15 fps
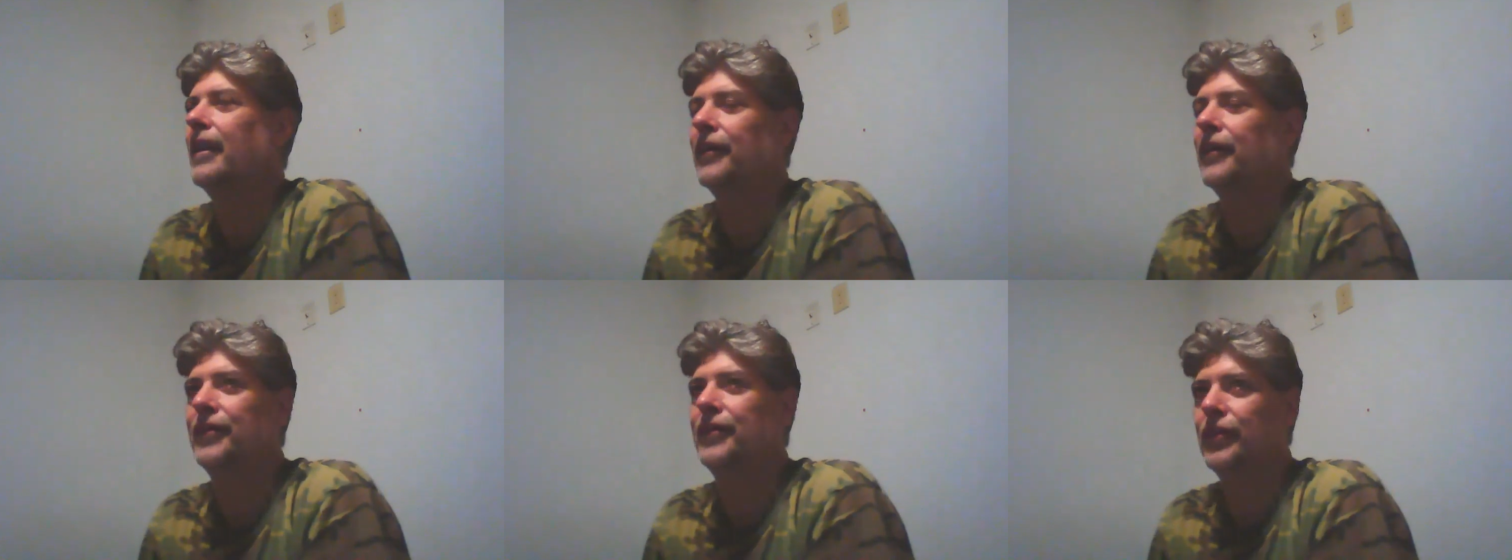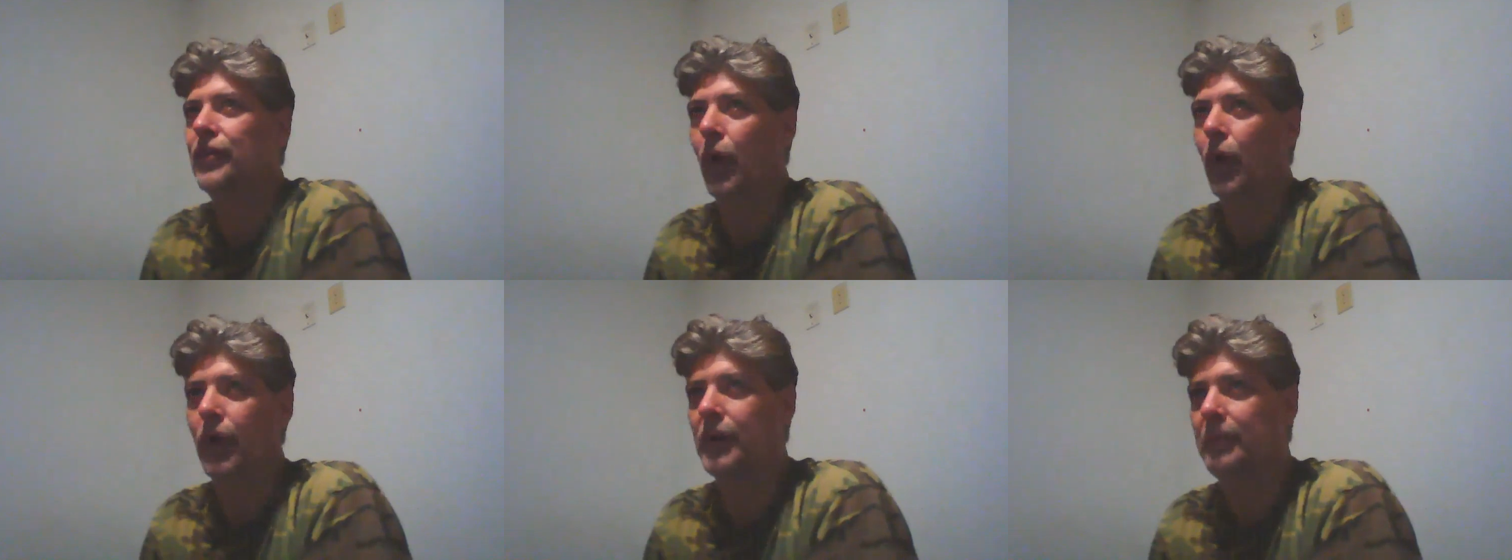Do you
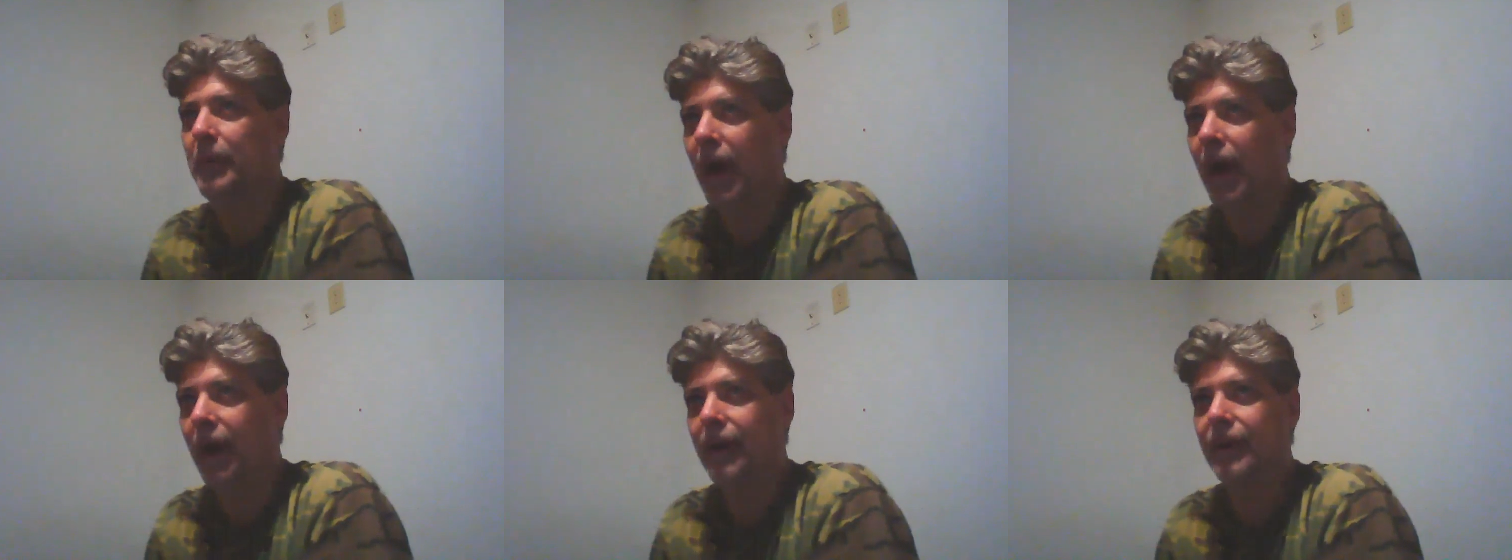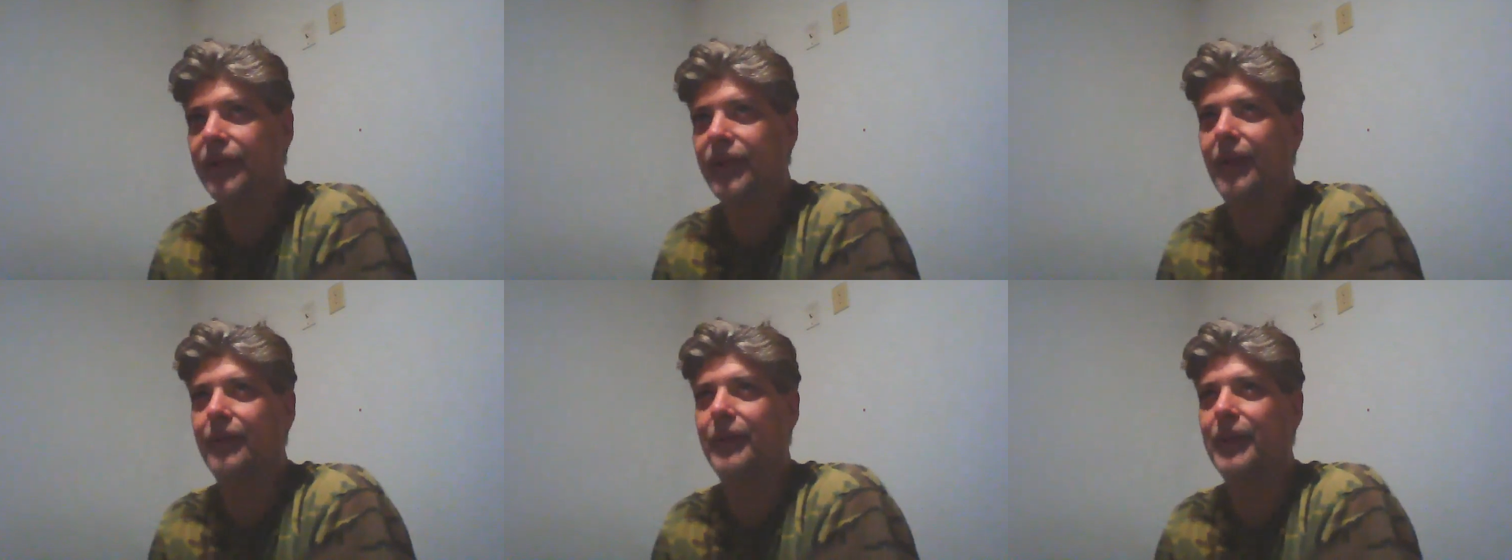go to the
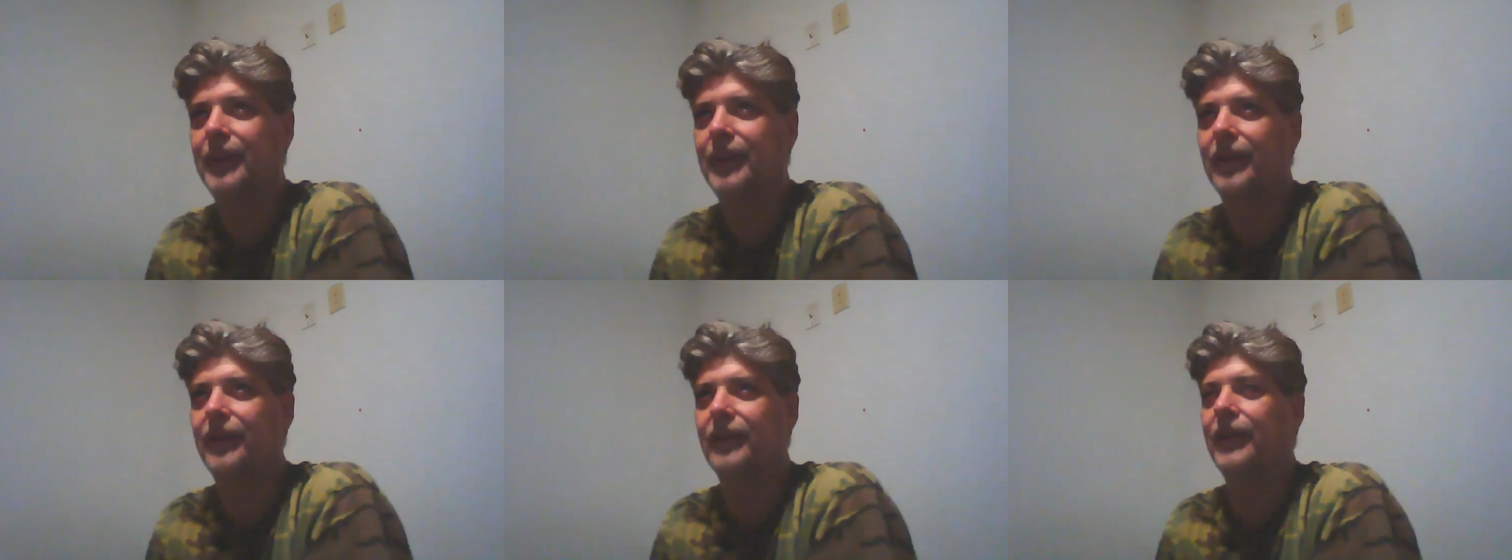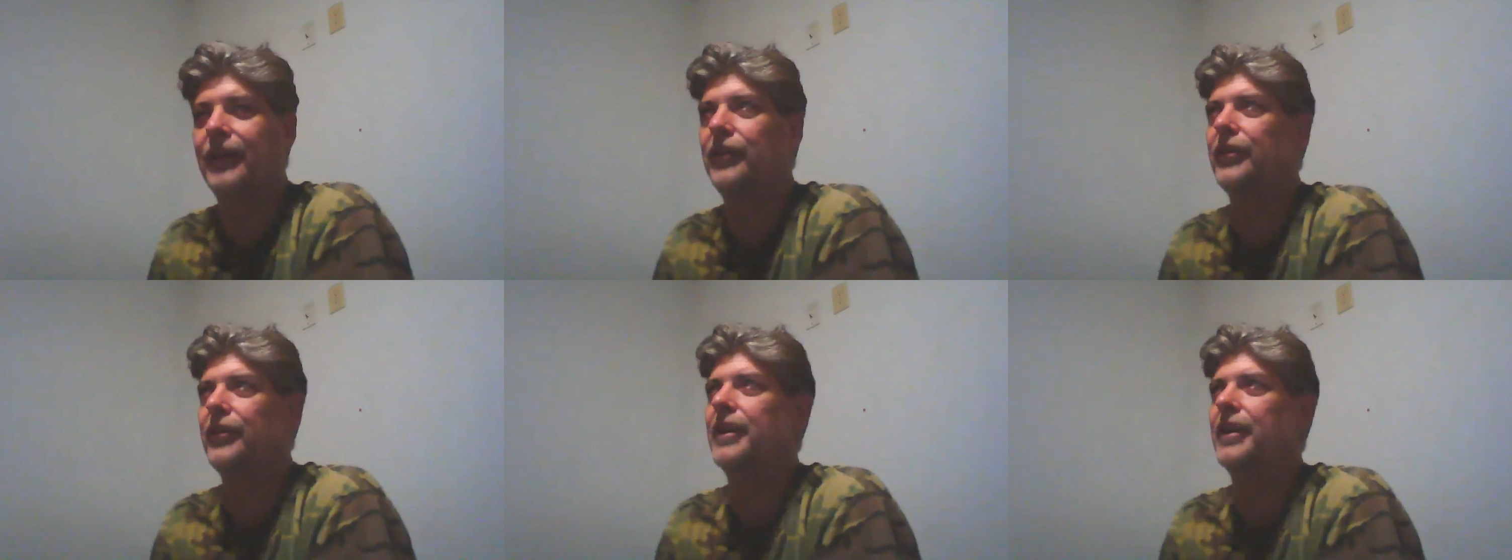bars? I mean,
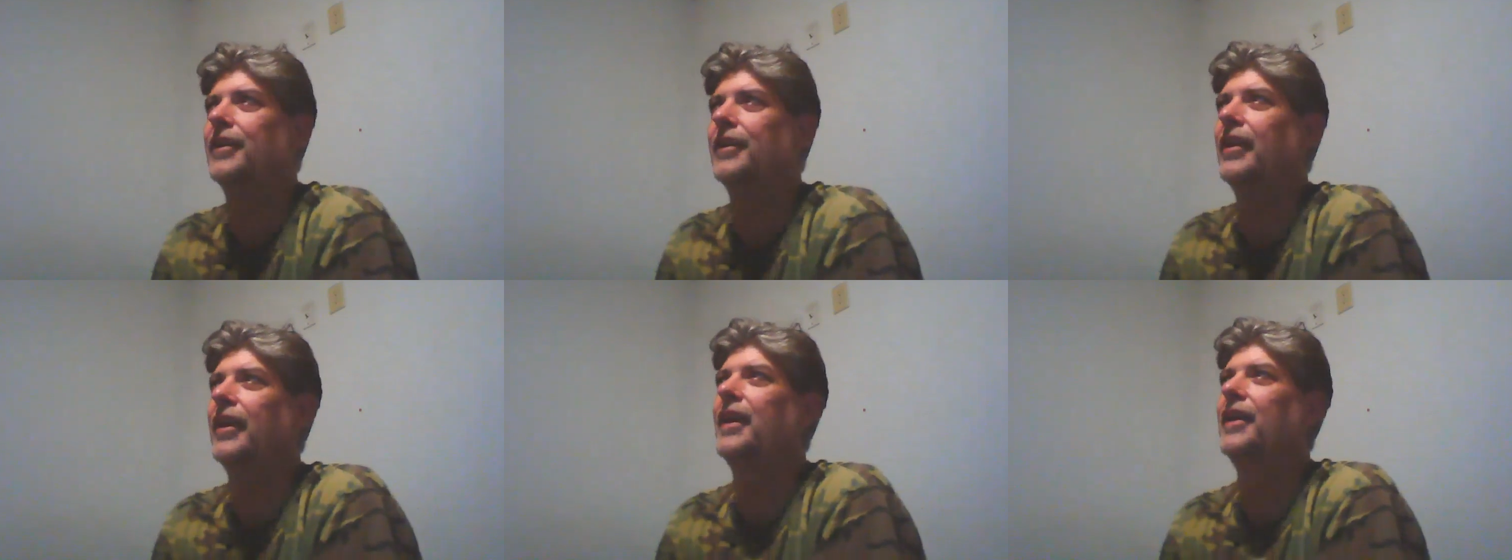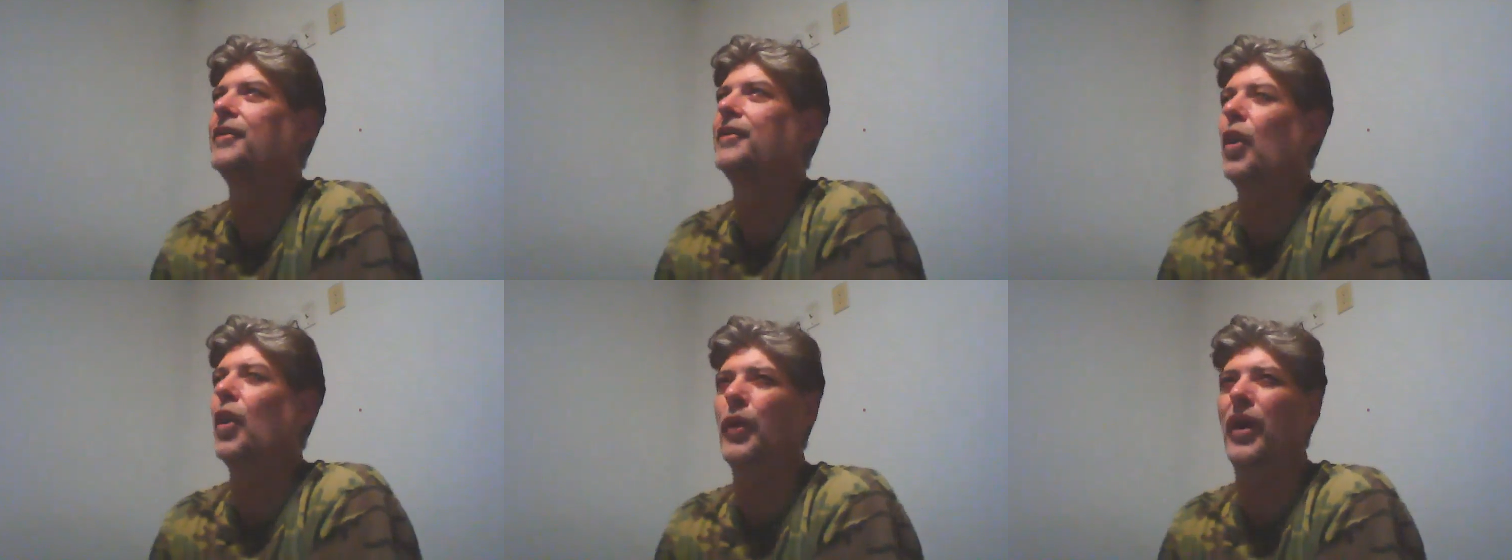literally,
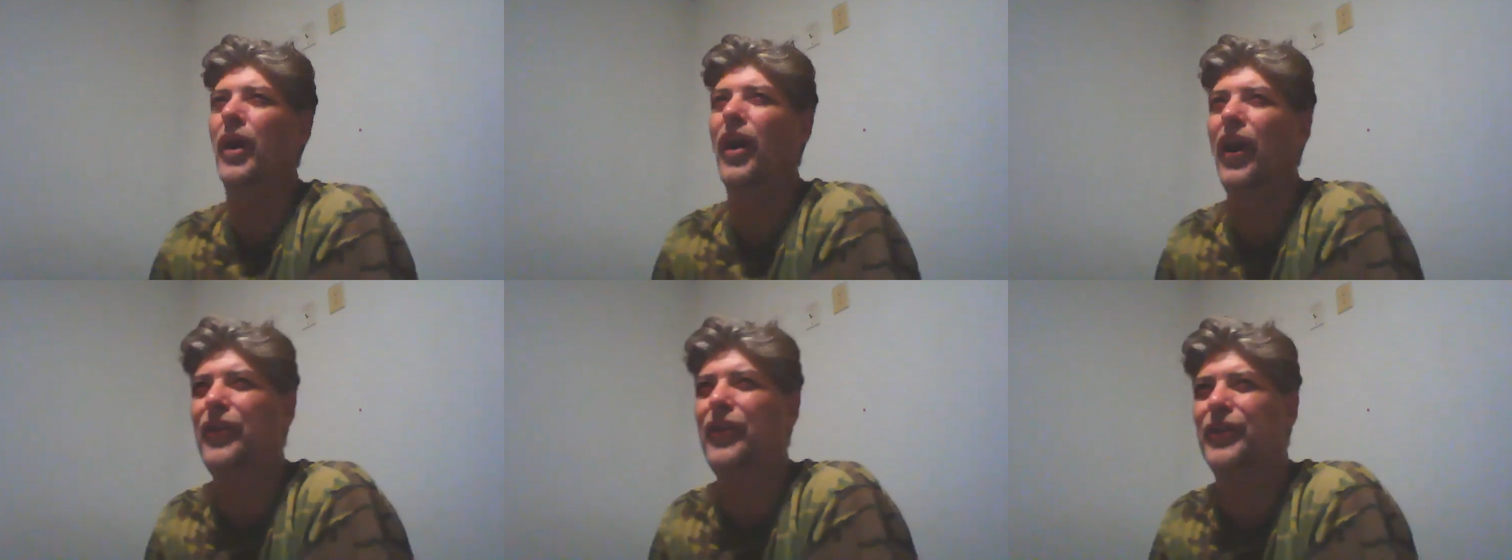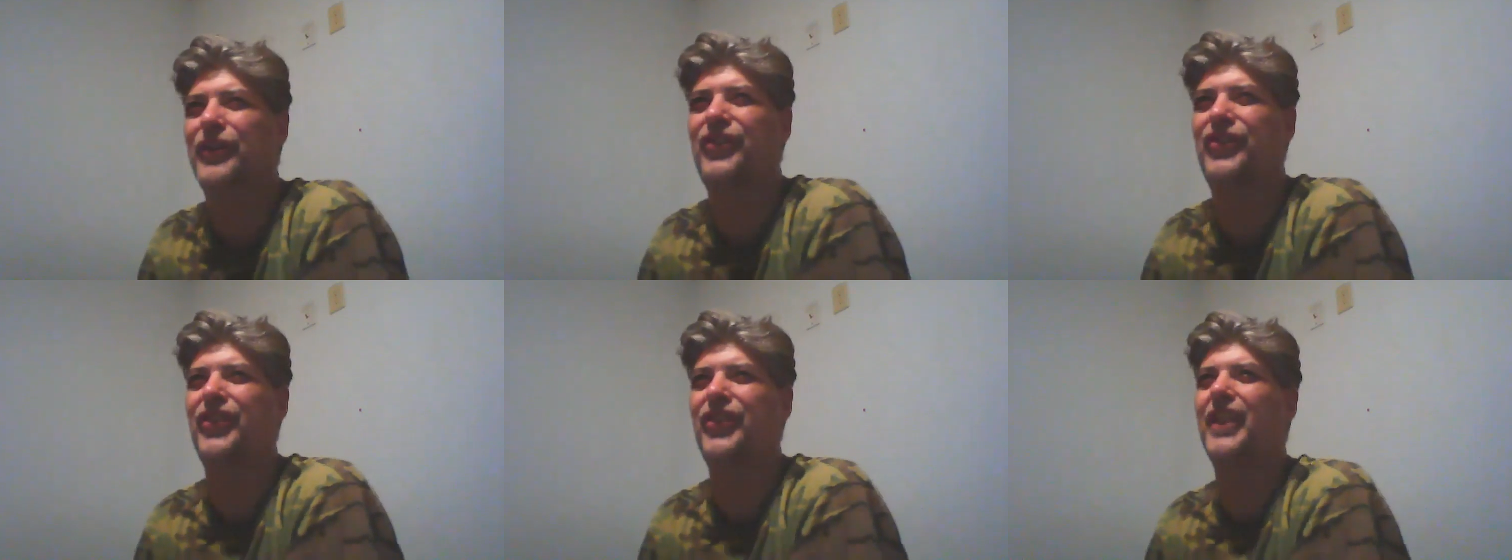and go to other
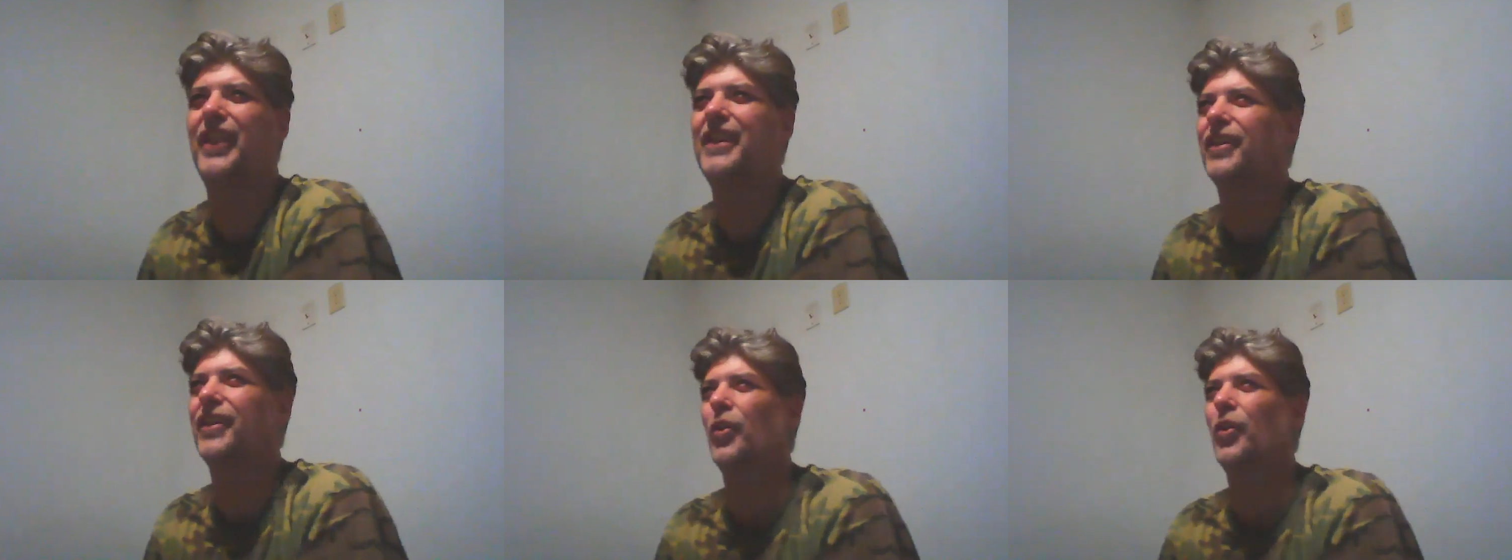city.